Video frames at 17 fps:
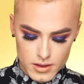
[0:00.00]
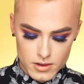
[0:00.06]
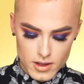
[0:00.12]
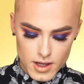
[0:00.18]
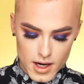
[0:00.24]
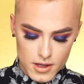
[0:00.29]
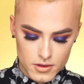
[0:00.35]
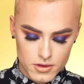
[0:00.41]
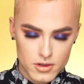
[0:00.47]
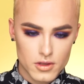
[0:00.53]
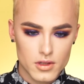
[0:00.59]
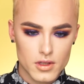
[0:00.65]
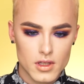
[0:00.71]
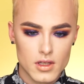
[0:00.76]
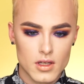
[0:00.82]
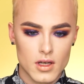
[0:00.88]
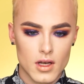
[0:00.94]
These are
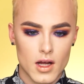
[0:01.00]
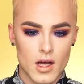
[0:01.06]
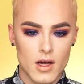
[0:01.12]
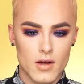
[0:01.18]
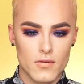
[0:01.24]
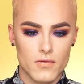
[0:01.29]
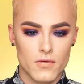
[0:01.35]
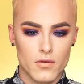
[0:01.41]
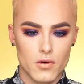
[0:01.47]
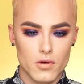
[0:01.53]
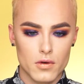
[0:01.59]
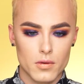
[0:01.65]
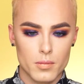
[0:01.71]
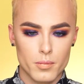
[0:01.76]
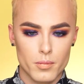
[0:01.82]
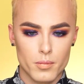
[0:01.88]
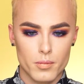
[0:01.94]
actually not
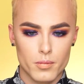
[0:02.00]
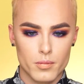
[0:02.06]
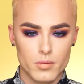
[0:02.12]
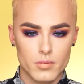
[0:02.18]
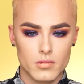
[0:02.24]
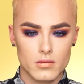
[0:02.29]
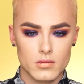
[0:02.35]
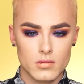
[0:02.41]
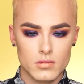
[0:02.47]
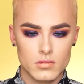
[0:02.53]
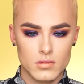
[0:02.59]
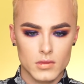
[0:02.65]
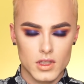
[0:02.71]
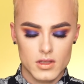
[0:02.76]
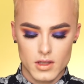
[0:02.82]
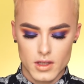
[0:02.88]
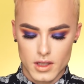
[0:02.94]
full.
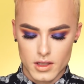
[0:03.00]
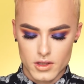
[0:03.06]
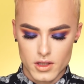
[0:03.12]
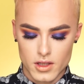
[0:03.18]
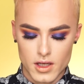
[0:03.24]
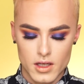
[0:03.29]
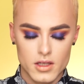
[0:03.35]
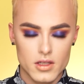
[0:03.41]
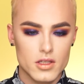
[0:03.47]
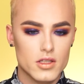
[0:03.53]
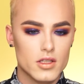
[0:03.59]
These are actually kind of